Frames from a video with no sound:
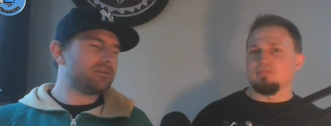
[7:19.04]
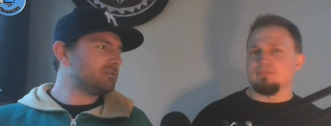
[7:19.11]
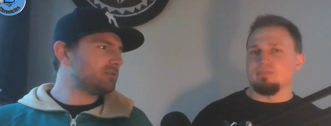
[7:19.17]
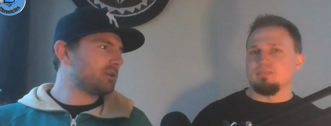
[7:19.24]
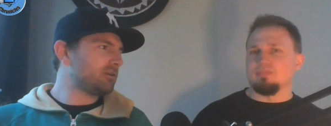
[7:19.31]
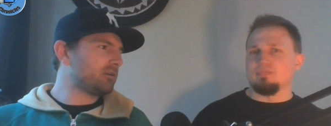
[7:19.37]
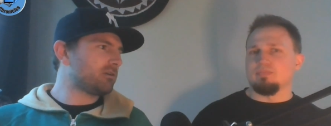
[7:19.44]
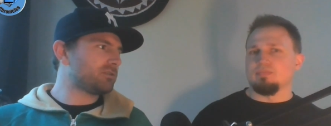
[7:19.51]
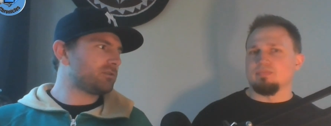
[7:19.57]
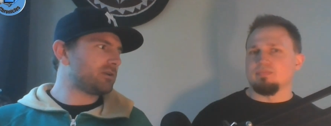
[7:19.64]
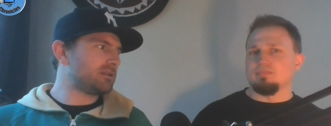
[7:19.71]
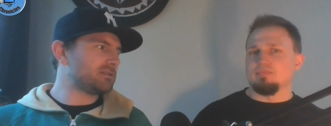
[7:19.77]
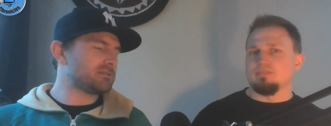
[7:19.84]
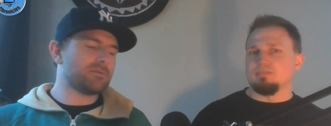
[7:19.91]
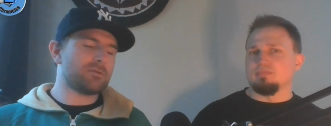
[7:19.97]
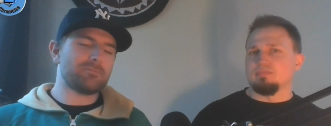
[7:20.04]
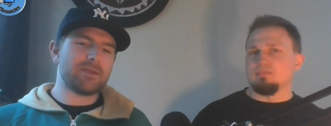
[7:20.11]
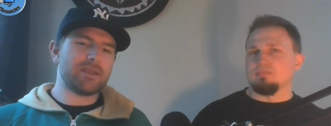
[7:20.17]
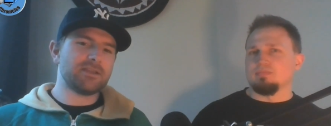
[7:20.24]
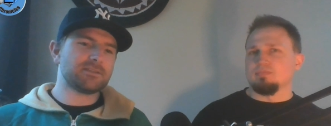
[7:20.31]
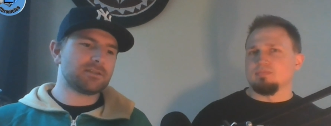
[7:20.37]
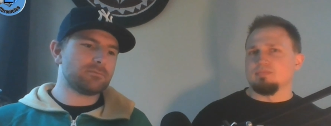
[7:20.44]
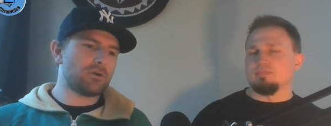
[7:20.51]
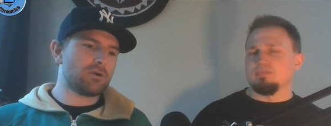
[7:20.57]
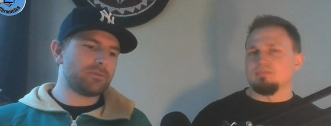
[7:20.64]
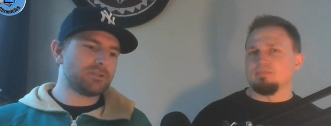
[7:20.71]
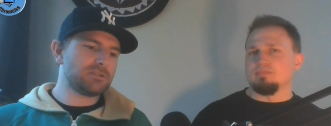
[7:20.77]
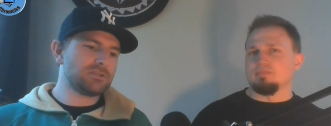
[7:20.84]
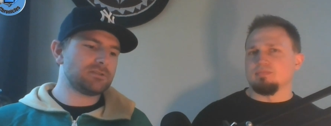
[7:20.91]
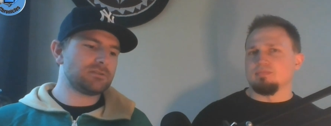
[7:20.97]
Speaker 1: King Arthur had some amazing
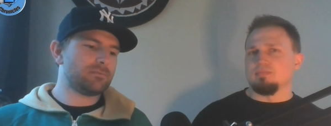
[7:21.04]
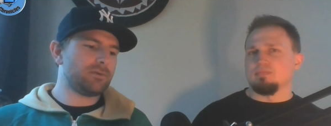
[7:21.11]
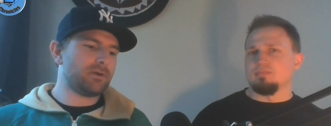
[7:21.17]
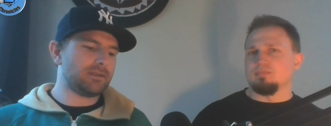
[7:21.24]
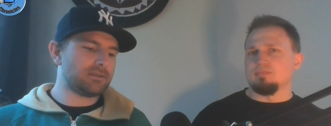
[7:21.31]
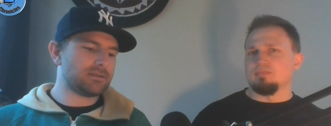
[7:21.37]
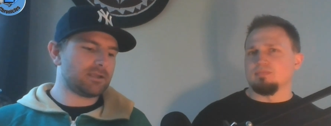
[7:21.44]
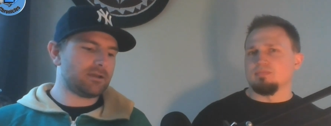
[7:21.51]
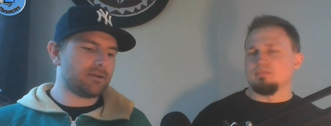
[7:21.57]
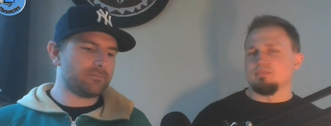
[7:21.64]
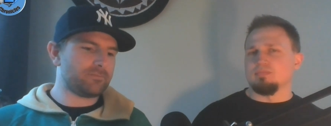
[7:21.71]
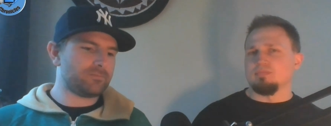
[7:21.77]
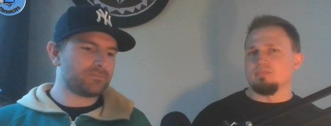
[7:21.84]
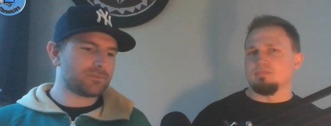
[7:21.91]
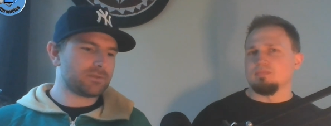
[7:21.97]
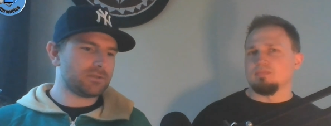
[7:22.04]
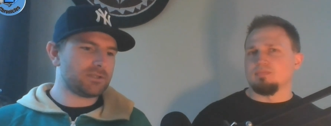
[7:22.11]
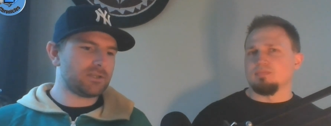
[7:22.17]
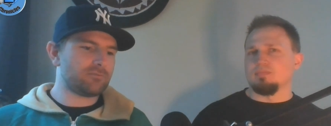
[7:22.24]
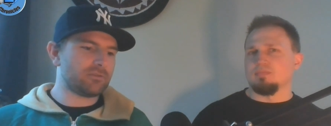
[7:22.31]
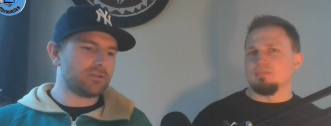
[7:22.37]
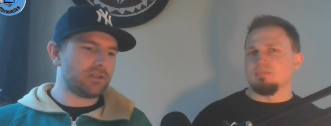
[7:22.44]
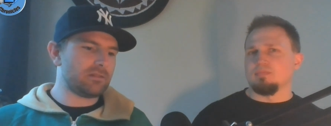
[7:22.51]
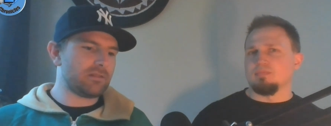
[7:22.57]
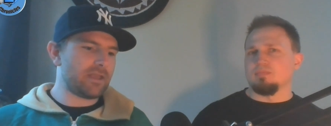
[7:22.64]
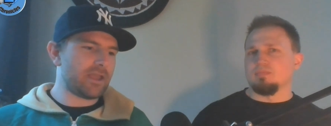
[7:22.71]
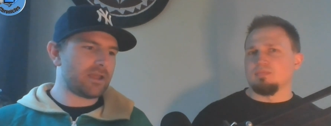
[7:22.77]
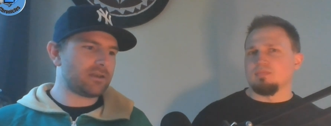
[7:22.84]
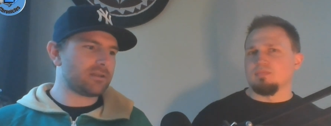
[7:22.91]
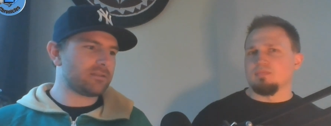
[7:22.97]
moments, but um, didn't really
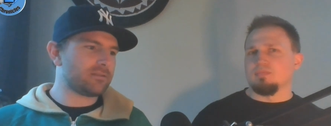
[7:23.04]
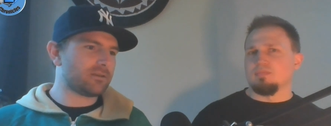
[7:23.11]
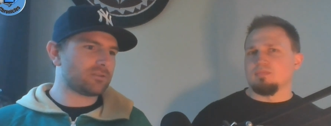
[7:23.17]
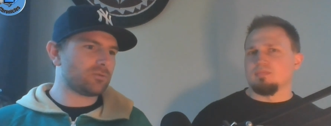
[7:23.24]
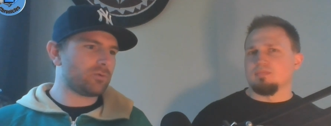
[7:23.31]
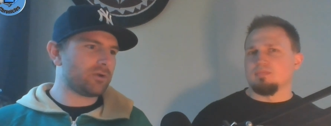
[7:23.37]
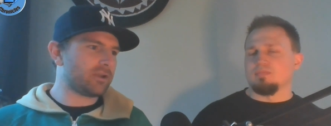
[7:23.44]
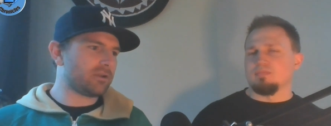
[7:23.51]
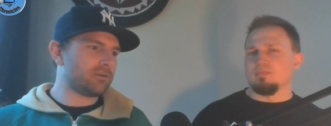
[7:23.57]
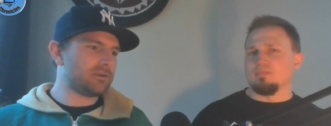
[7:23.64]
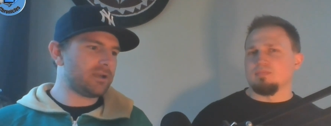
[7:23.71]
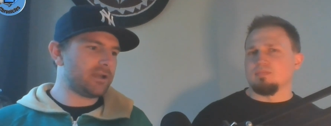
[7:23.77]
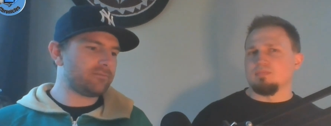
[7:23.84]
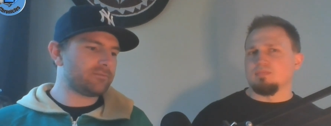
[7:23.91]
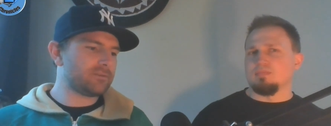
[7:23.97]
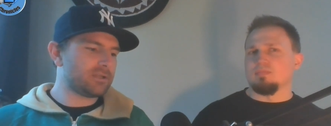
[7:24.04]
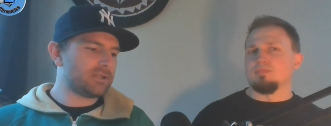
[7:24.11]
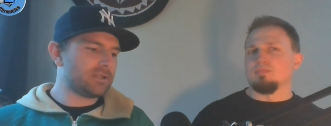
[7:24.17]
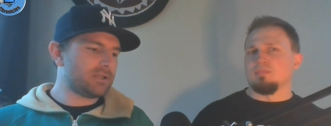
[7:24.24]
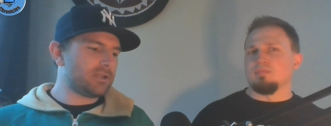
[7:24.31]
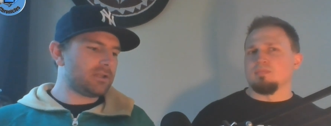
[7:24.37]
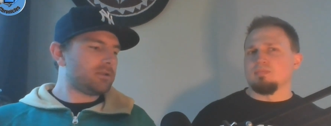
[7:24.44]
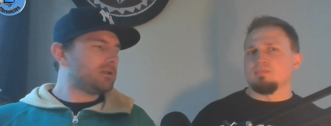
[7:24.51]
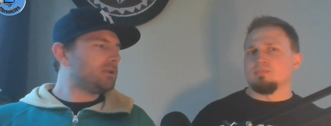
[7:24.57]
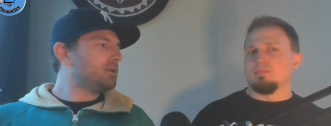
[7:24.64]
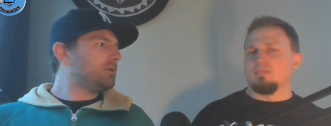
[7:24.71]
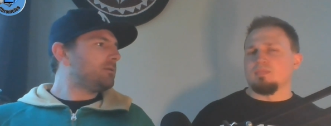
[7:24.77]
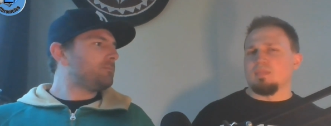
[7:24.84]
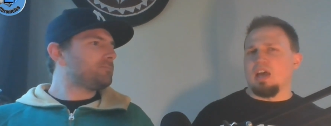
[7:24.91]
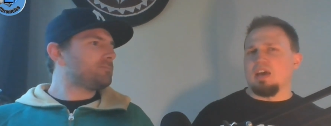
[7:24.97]
land. I think the way it could have.
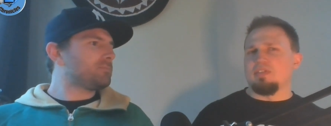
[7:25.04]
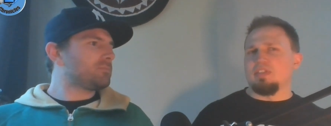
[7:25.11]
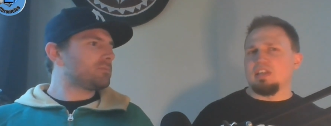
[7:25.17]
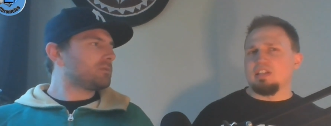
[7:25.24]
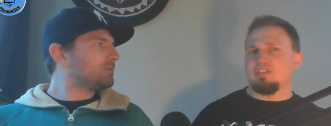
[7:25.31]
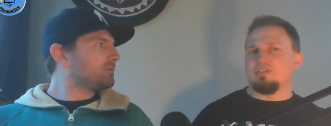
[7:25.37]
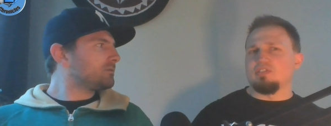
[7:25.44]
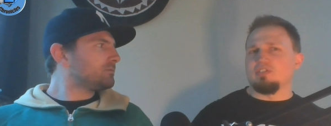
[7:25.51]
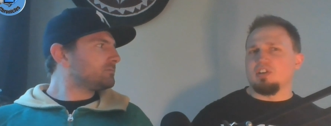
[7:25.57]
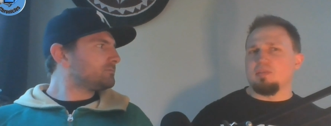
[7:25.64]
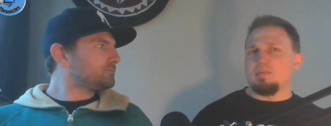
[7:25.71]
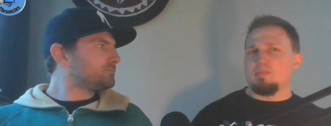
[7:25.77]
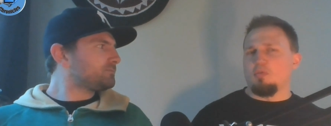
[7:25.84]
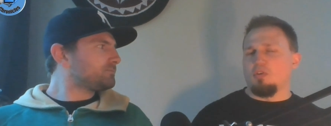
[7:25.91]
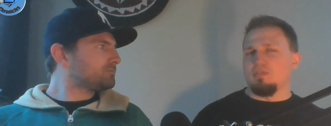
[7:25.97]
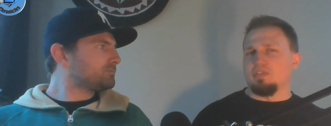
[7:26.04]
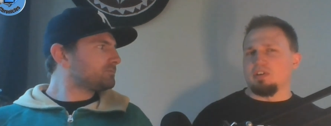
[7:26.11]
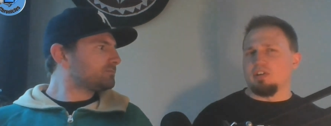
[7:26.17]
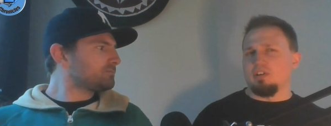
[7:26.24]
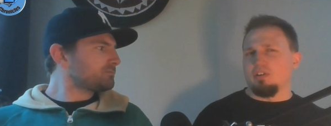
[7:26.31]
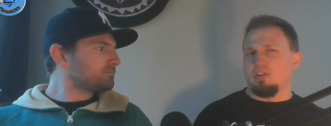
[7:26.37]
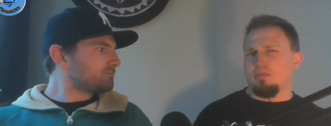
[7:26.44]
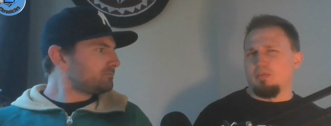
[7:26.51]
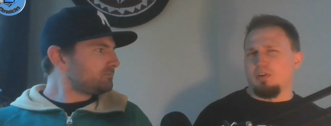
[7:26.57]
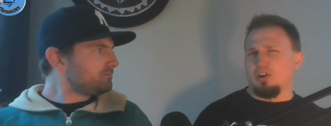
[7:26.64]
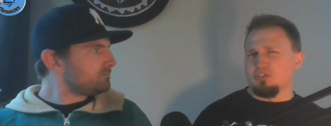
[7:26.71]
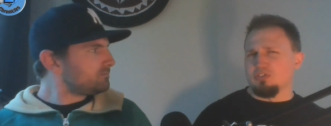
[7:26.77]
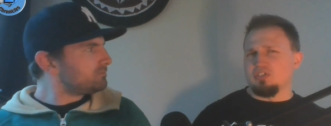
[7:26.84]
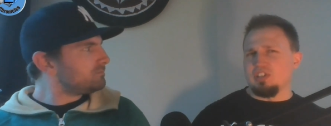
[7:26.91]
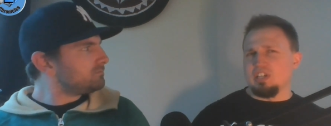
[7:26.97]
Speaker 2: I think this is going to be more of an
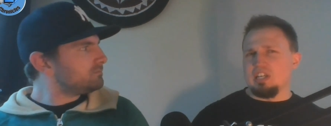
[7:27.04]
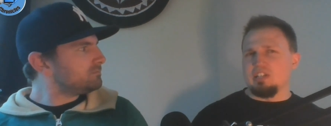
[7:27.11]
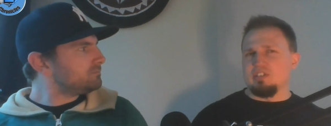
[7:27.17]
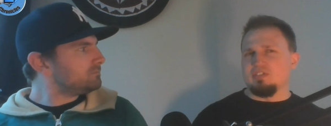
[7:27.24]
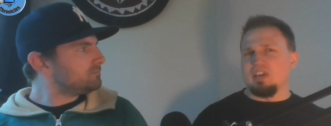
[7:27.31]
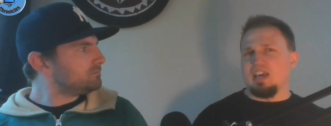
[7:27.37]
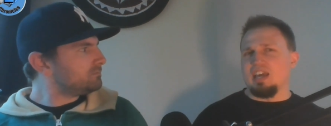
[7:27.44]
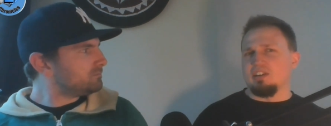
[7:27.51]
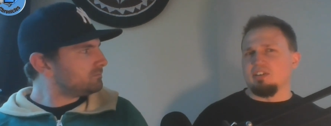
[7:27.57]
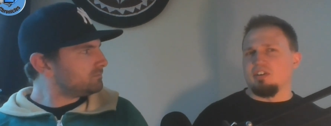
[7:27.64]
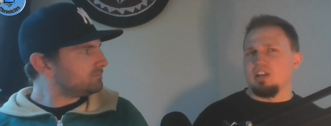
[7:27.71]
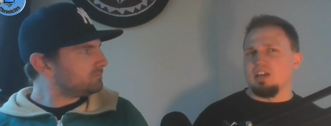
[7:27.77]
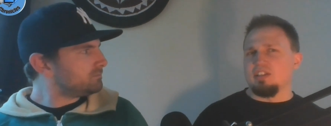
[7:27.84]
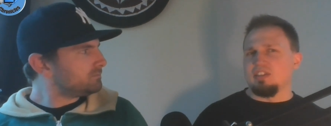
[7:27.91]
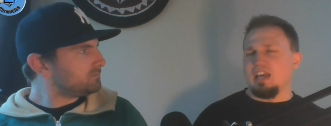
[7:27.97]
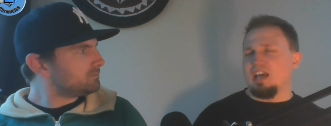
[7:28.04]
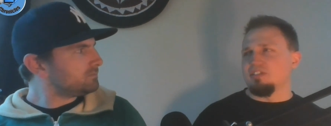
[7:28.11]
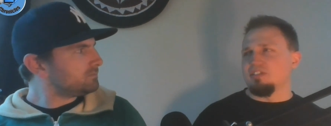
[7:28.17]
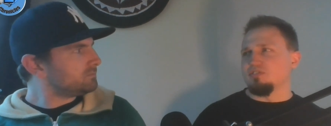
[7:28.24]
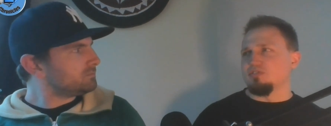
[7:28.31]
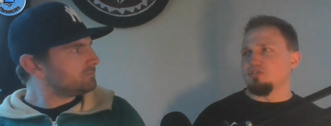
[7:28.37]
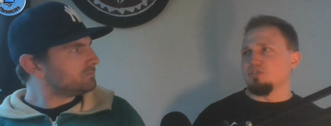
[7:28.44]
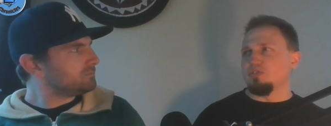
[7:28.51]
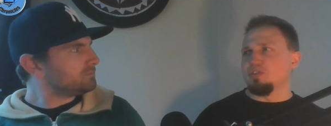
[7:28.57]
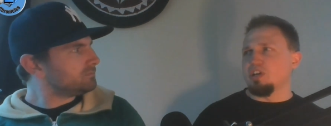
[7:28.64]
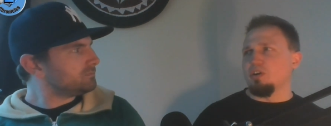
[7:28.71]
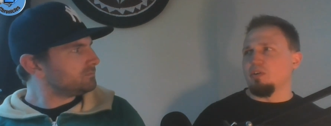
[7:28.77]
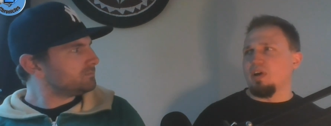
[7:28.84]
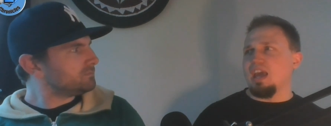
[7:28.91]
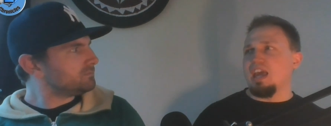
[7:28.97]
artsy take on it. That
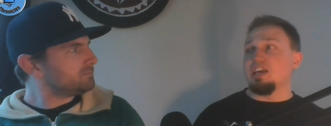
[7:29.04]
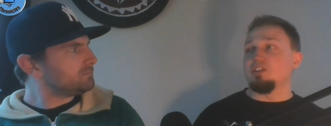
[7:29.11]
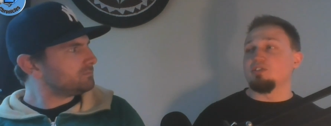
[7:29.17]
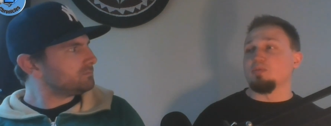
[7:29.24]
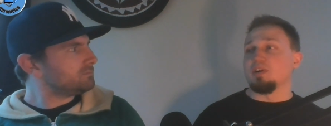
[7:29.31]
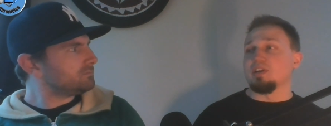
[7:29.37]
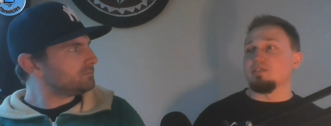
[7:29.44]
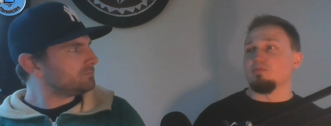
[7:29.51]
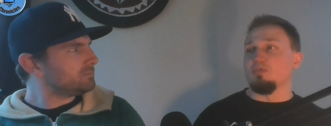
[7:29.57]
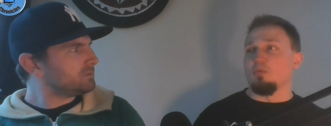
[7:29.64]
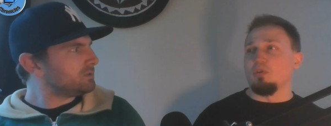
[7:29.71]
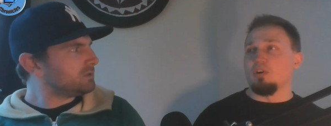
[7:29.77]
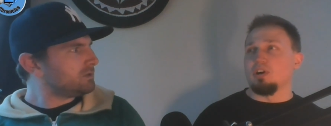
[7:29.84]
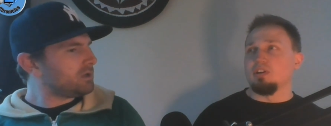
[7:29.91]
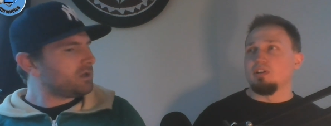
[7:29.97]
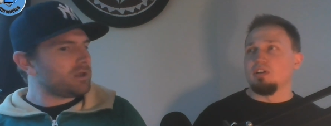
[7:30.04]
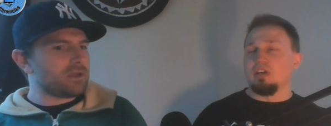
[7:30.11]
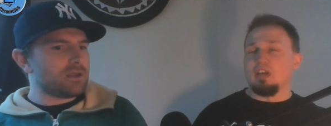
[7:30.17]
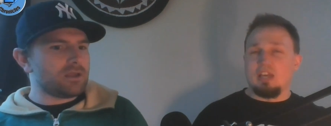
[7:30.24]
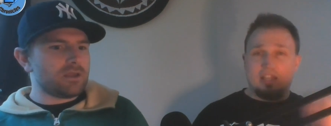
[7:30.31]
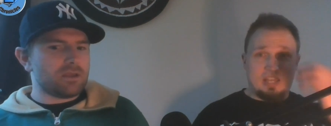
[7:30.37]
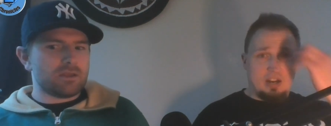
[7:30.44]
Studio A twenty four that